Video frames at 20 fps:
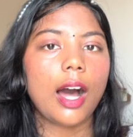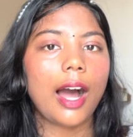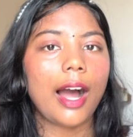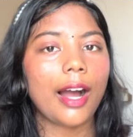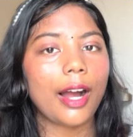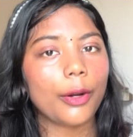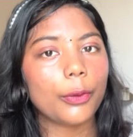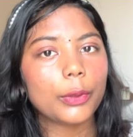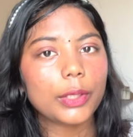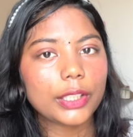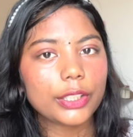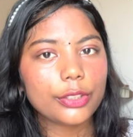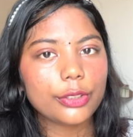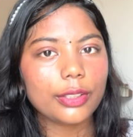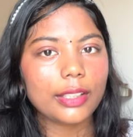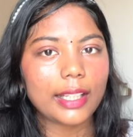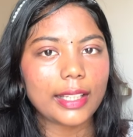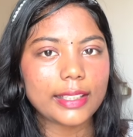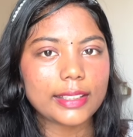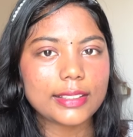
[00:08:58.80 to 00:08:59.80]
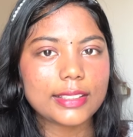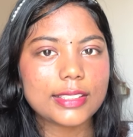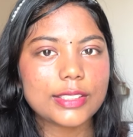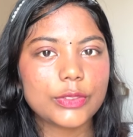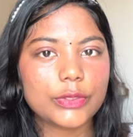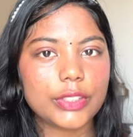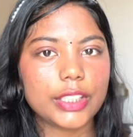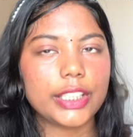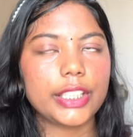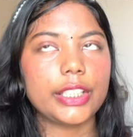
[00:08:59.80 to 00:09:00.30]
how did you like this
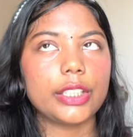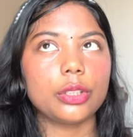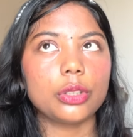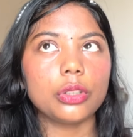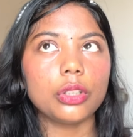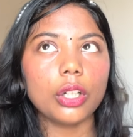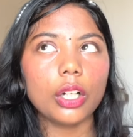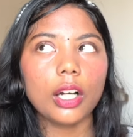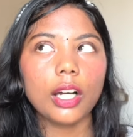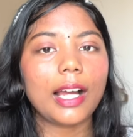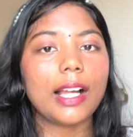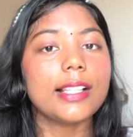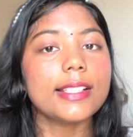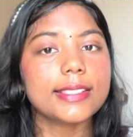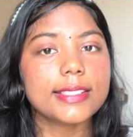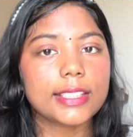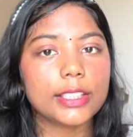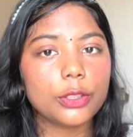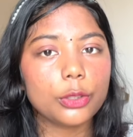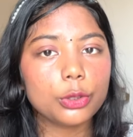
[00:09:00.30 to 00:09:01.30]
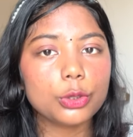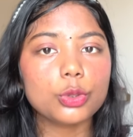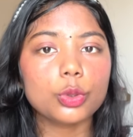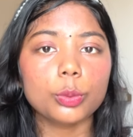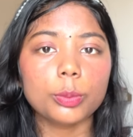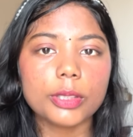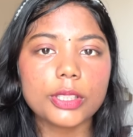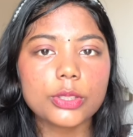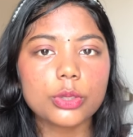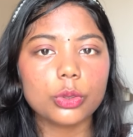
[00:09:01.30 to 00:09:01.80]
video i'll see you
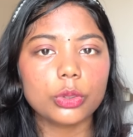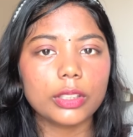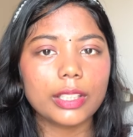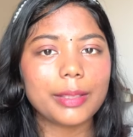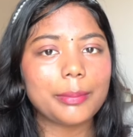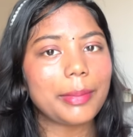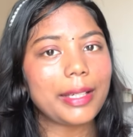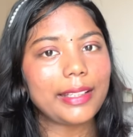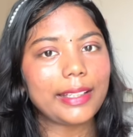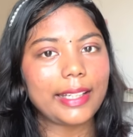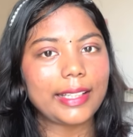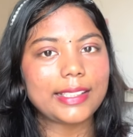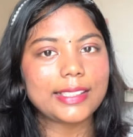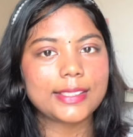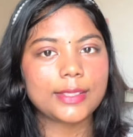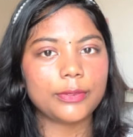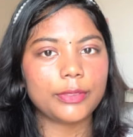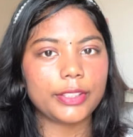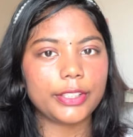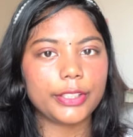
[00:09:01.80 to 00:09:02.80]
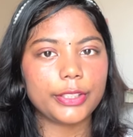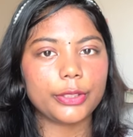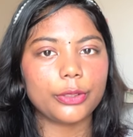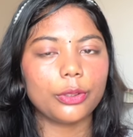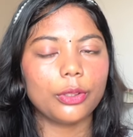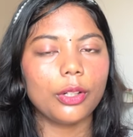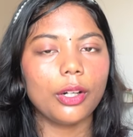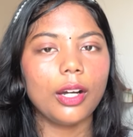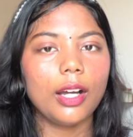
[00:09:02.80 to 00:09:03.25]
super soon in my next video